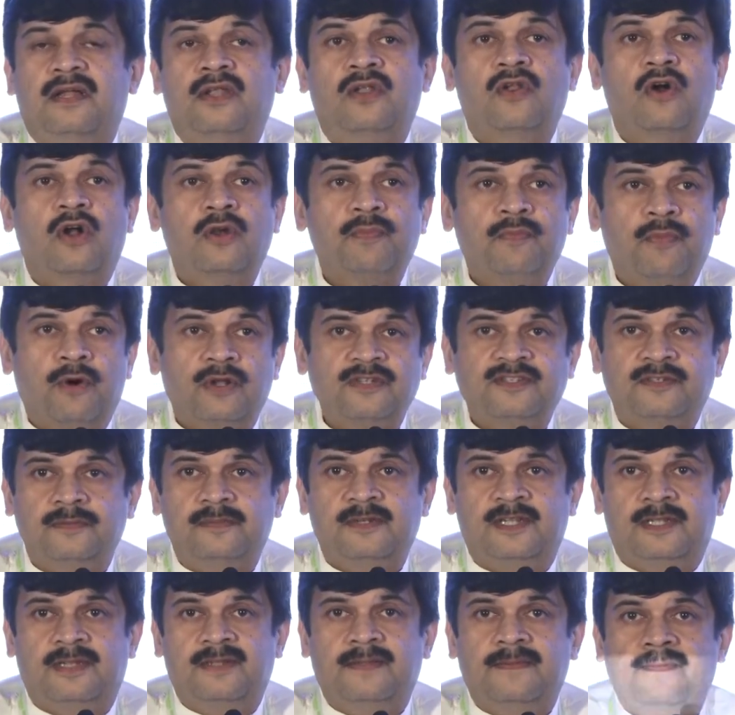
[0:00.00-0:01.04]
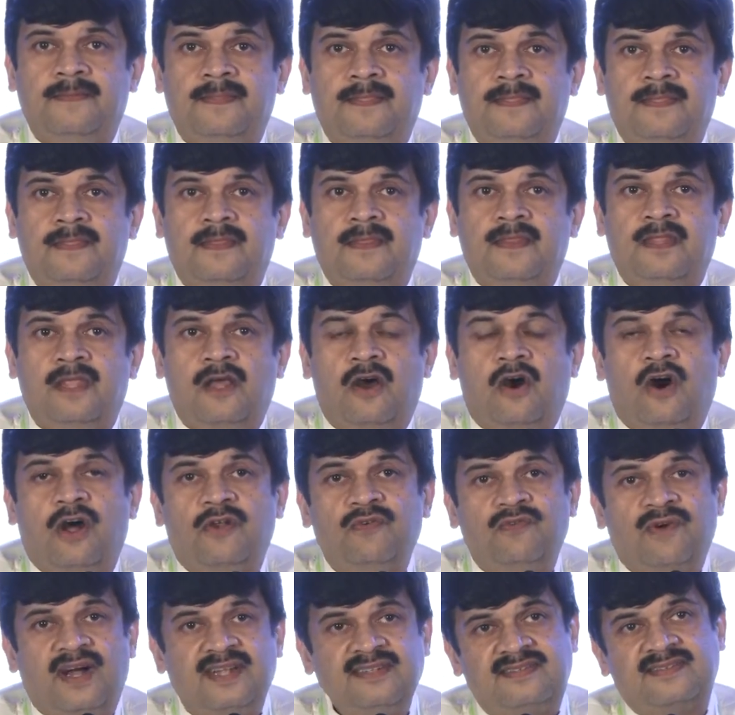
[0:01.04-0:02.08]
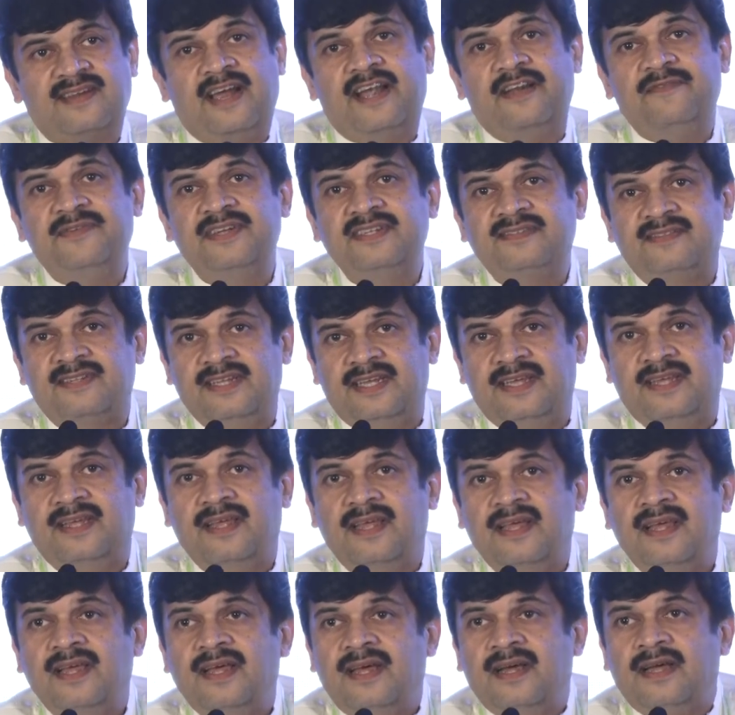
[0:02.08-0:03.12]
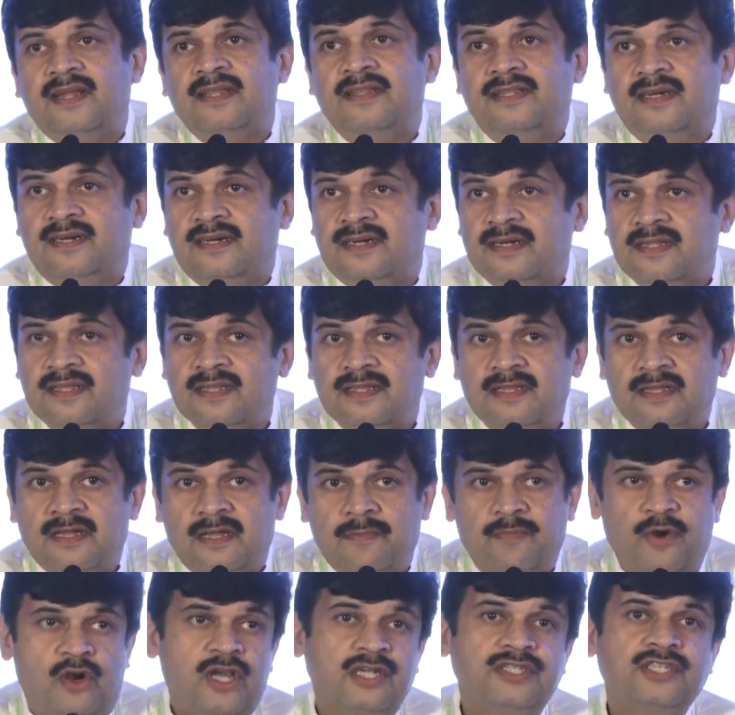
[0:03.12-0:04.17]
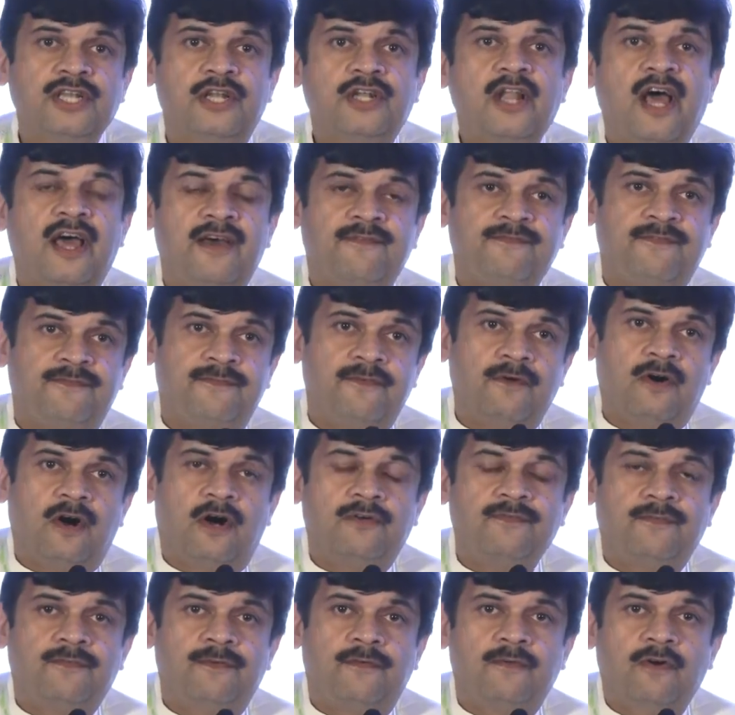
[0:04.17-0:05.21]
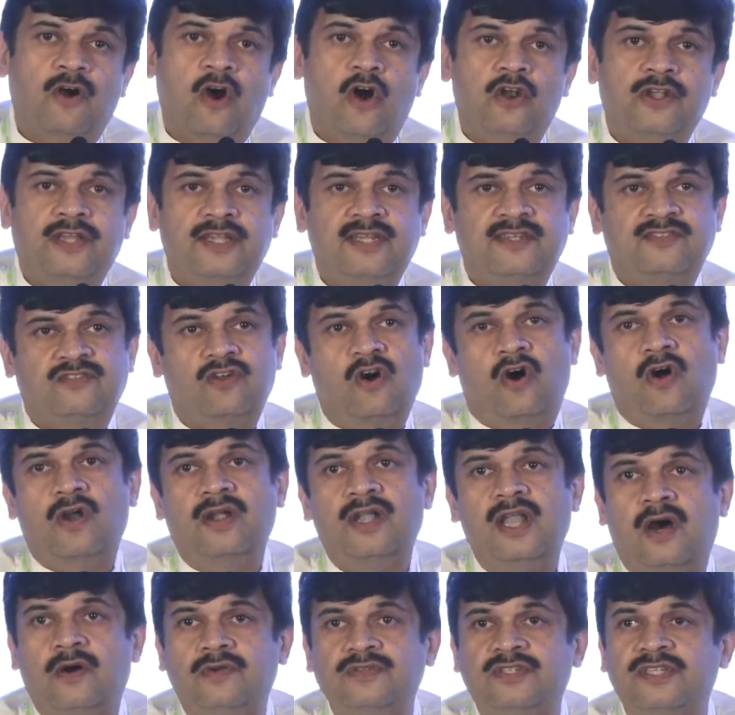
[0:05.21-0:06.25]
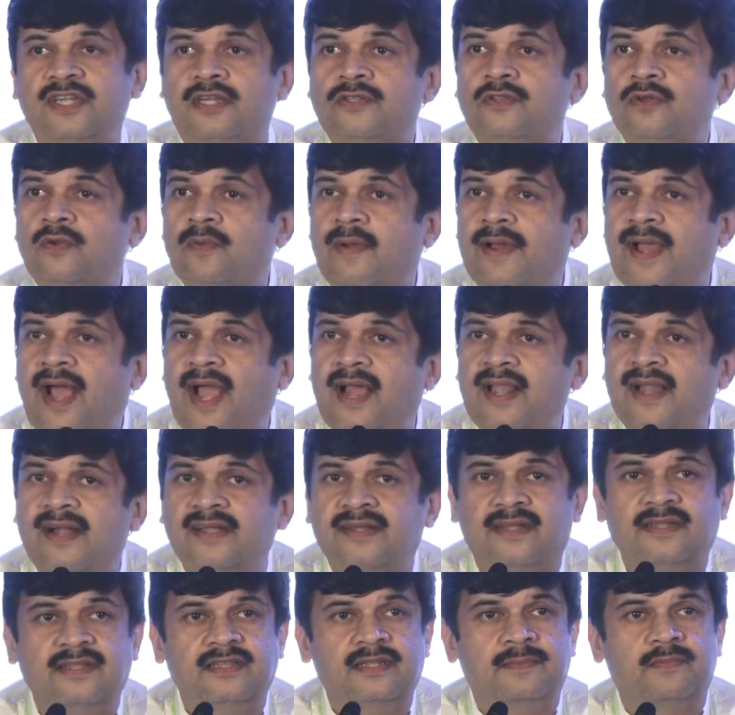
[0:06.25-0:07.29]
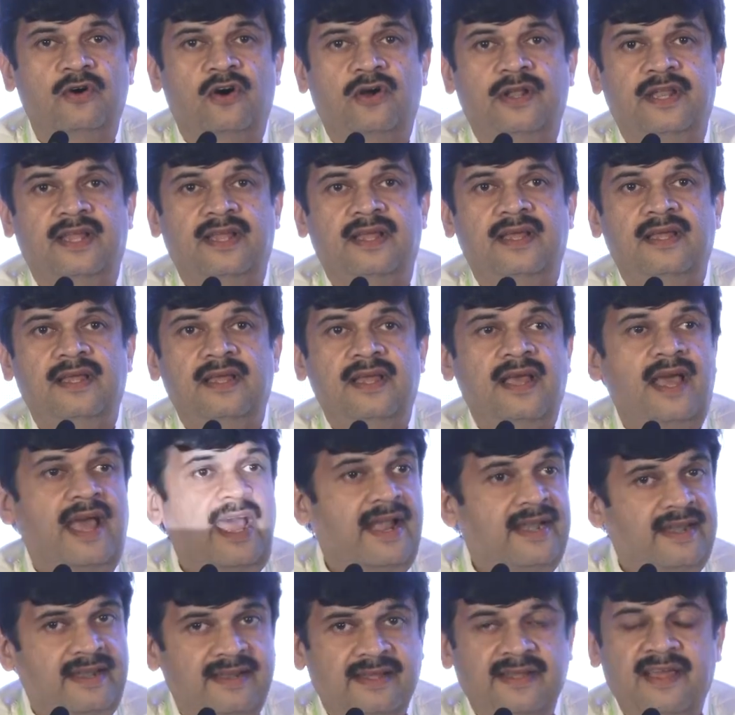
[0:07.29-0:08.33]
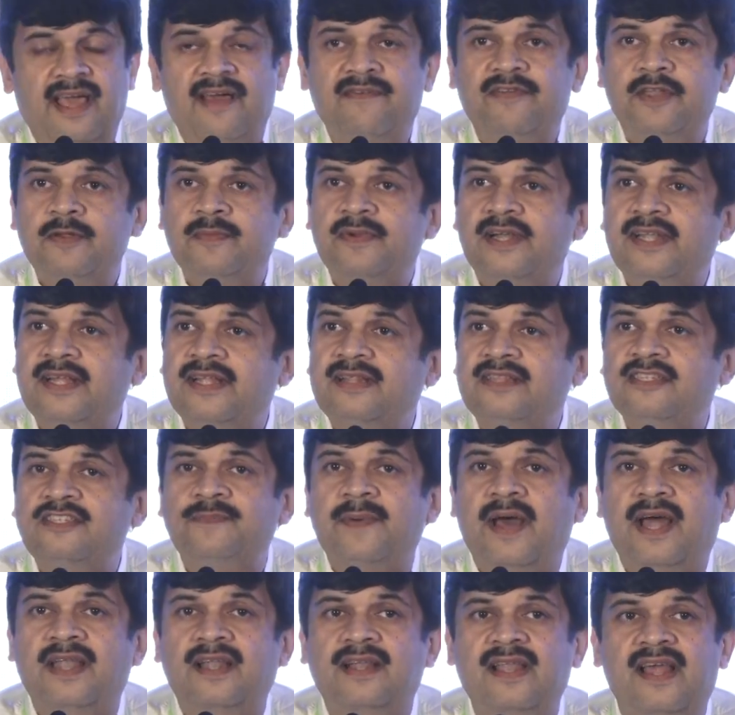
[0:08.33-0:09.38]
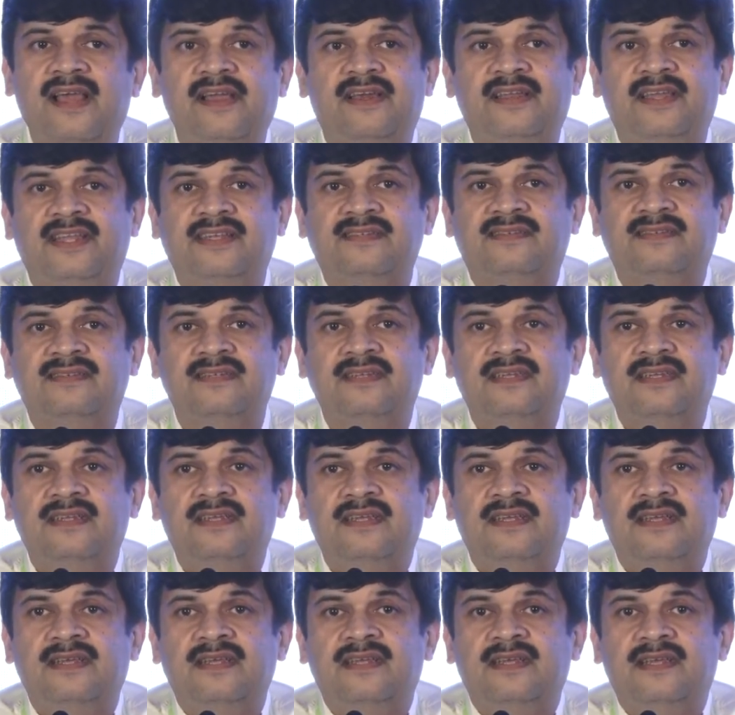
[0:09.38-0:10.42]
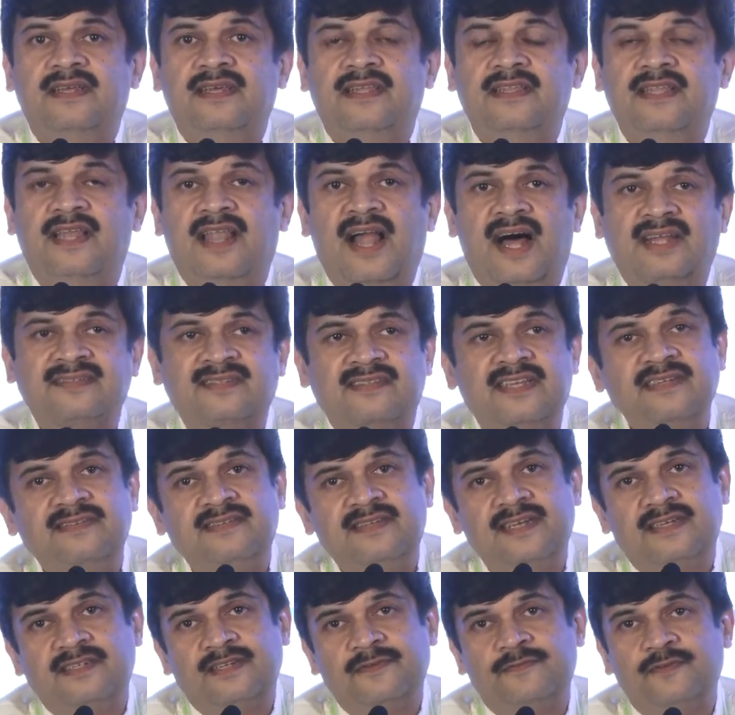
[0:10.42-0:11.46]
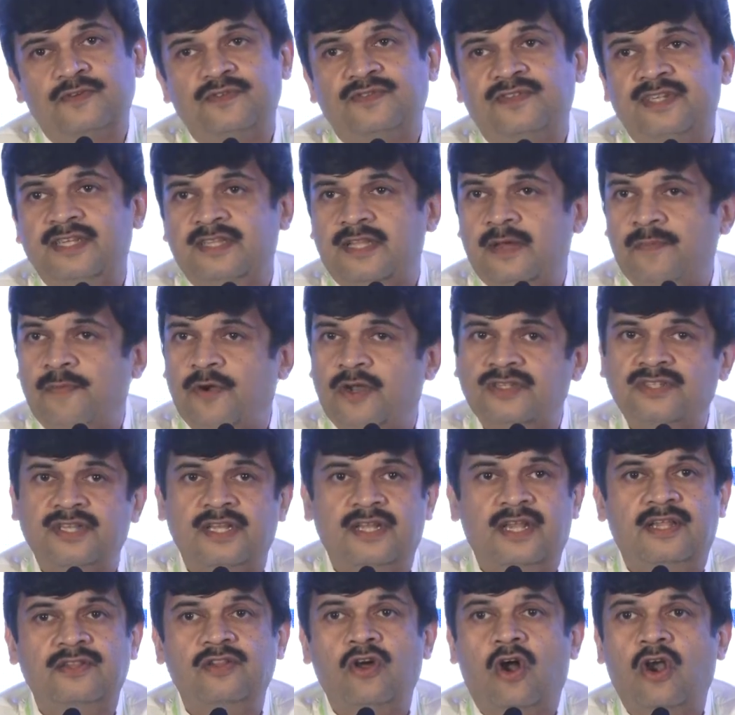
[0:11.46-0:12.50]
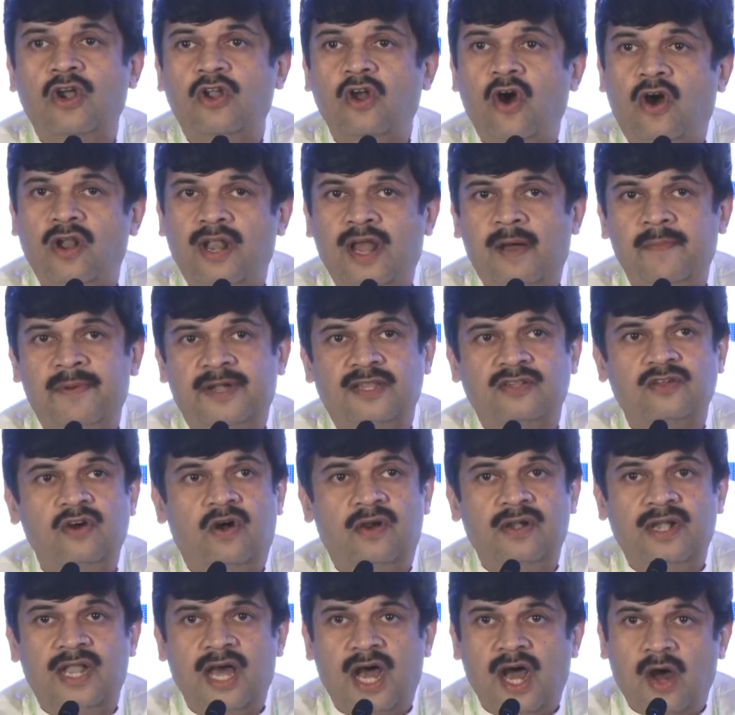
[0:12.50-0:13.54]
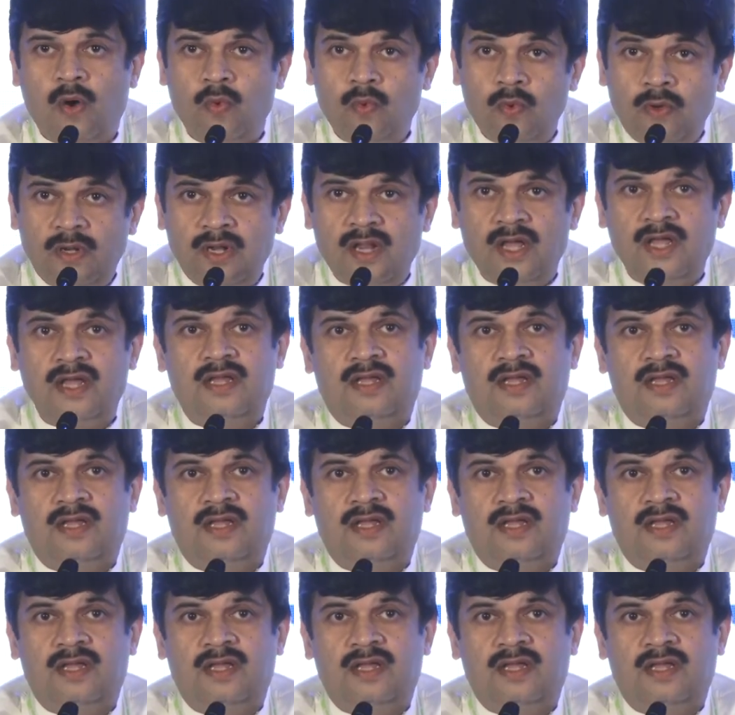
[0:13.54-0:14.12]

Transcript: Not possible. On one side, we say the production of cotton has gone down, Shri Atul Bhai highlighted in the morning, and everybody in this panel agrees. In the last 6 years, if you see, the production has not gone up, it has gone down.